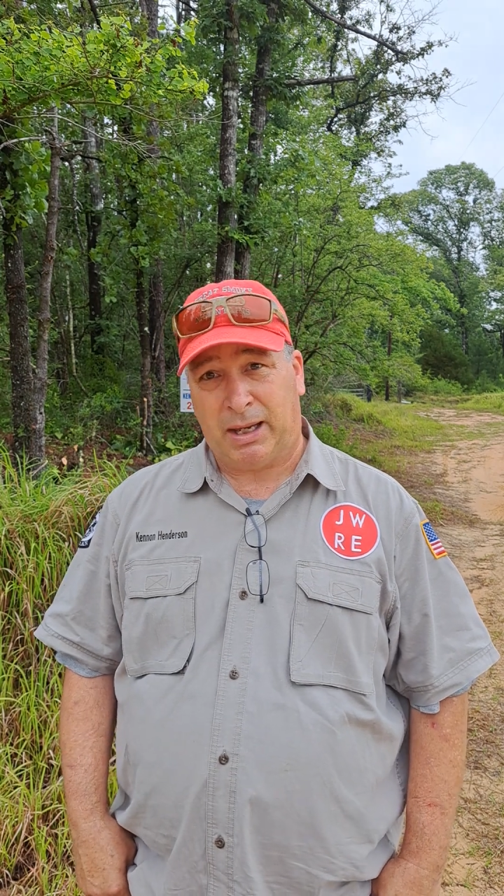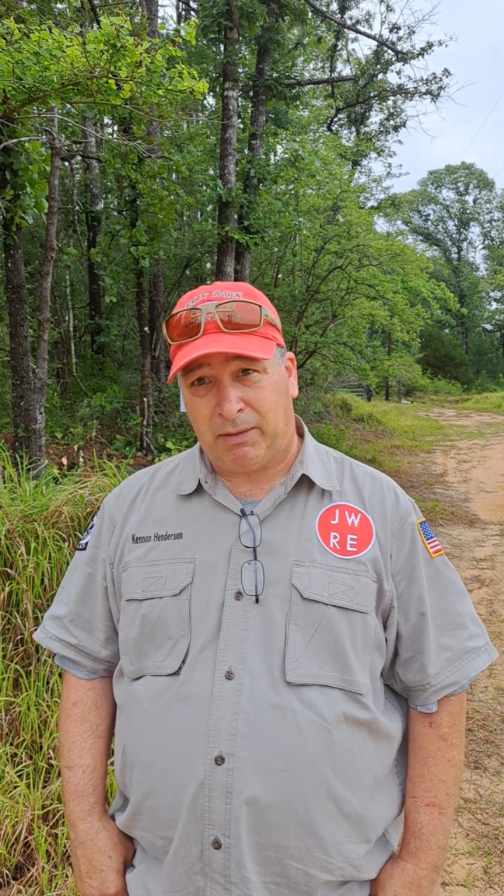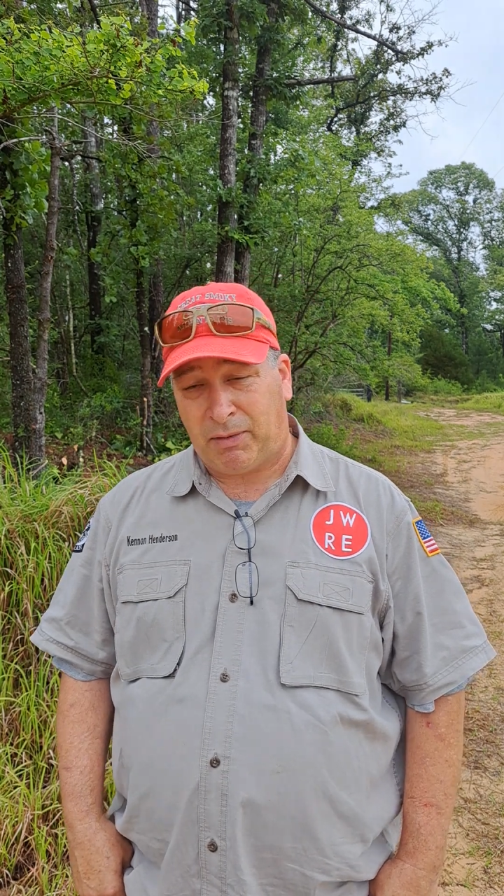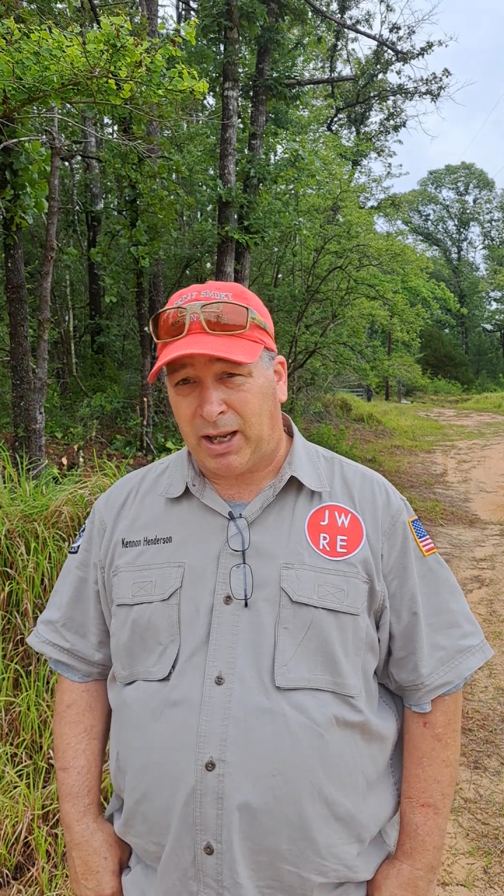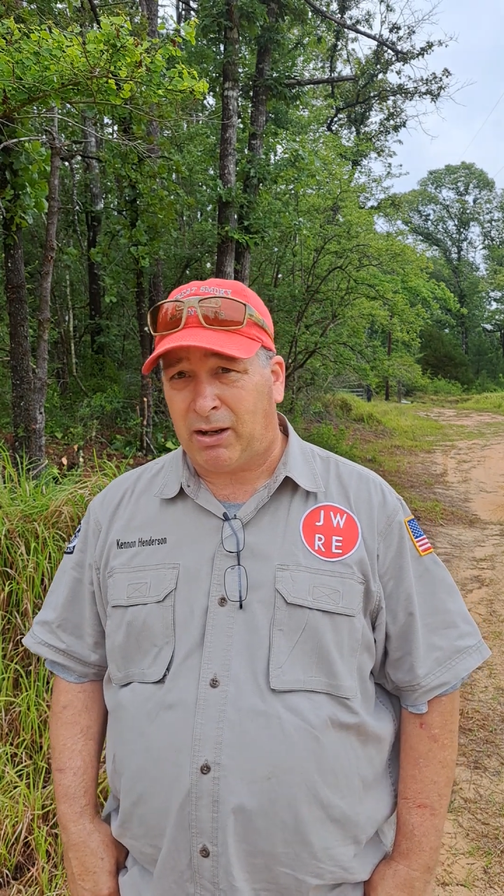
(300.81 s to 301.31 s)

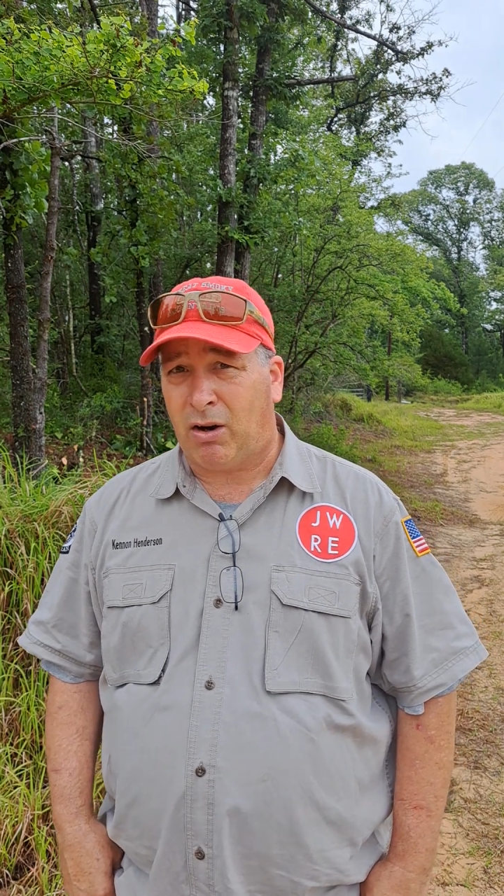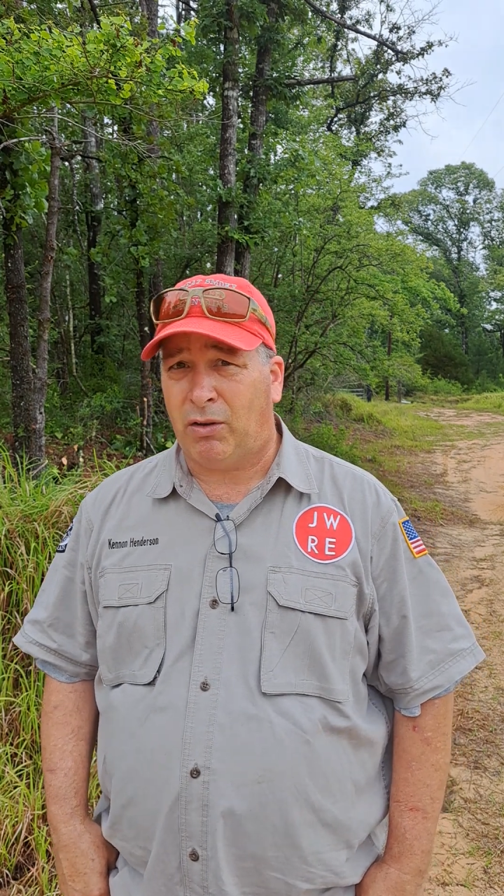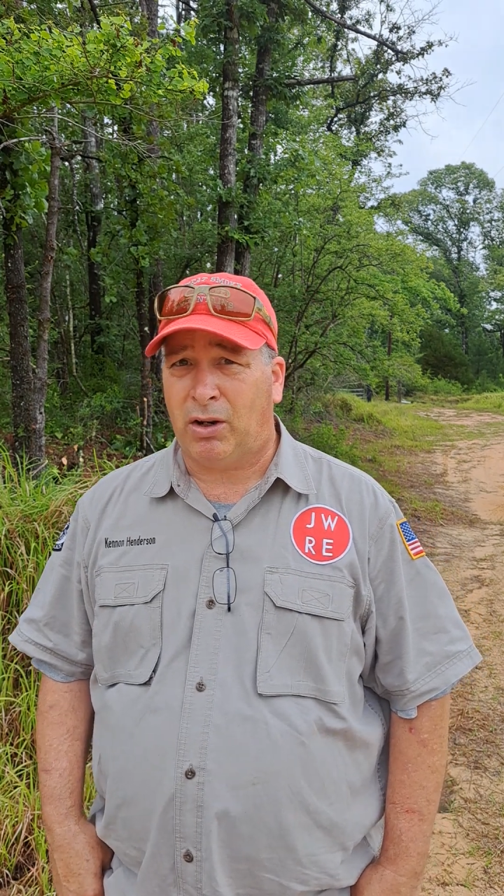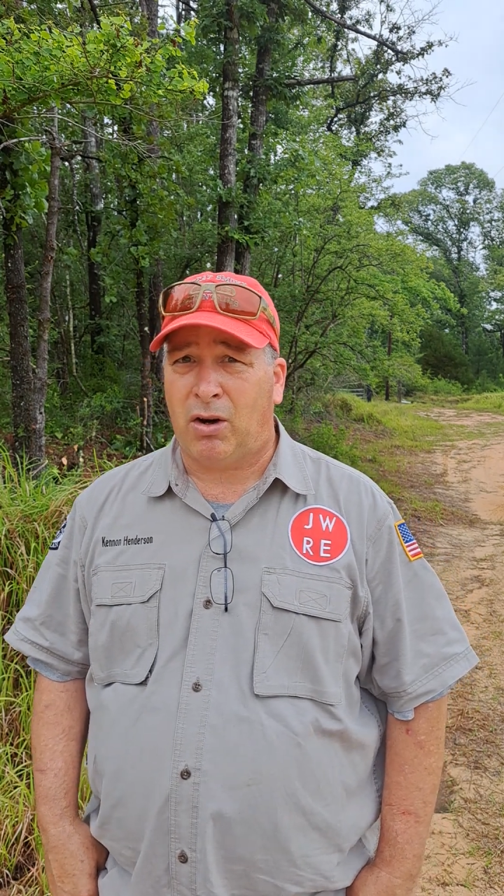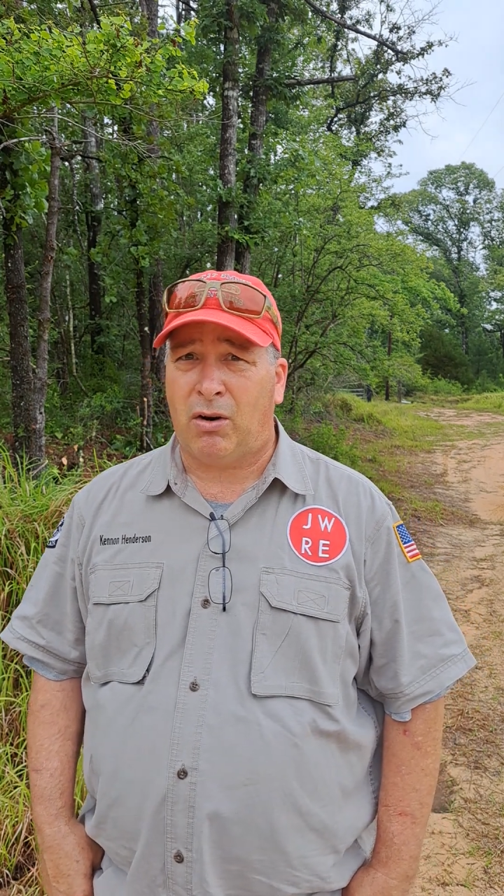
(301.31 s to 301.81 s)
if they
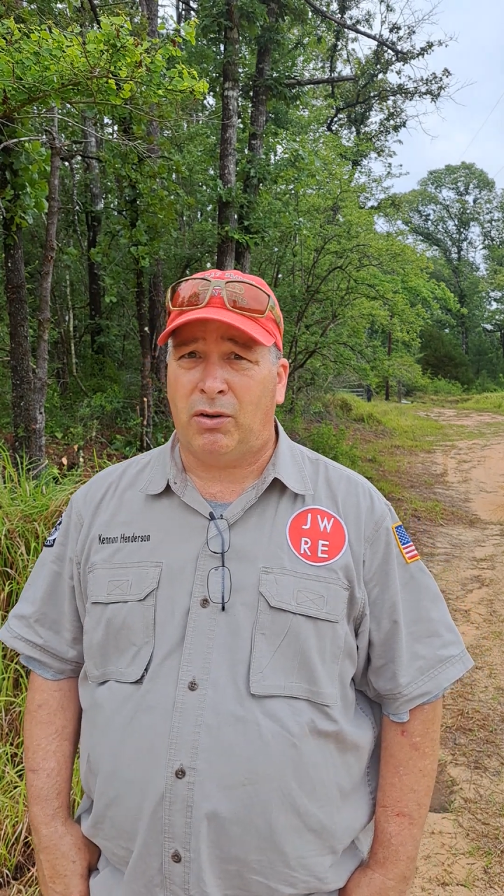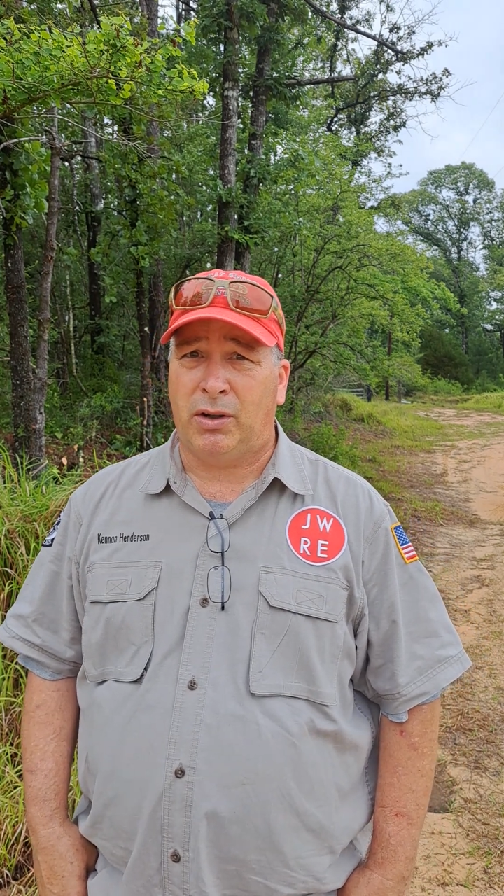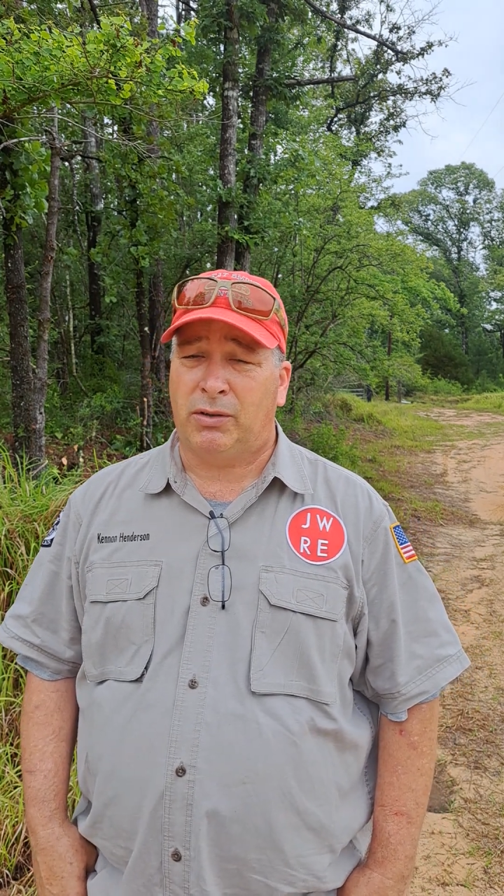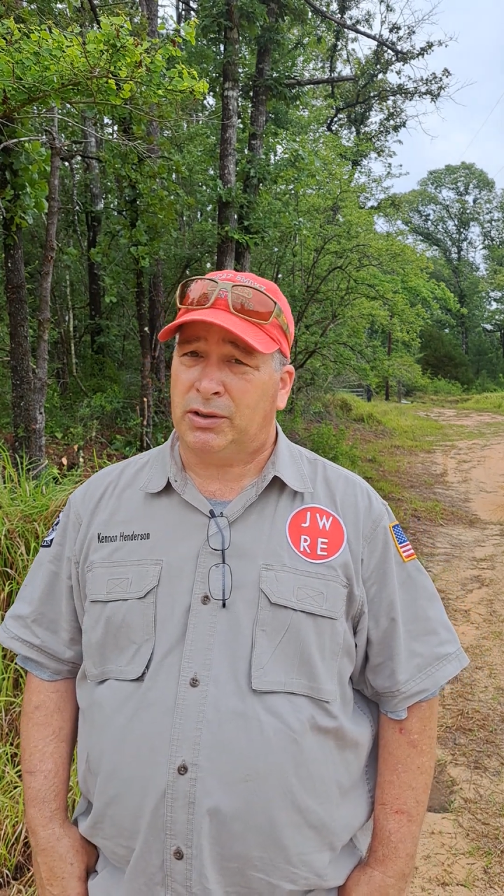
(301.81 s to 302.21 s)
call the law on you,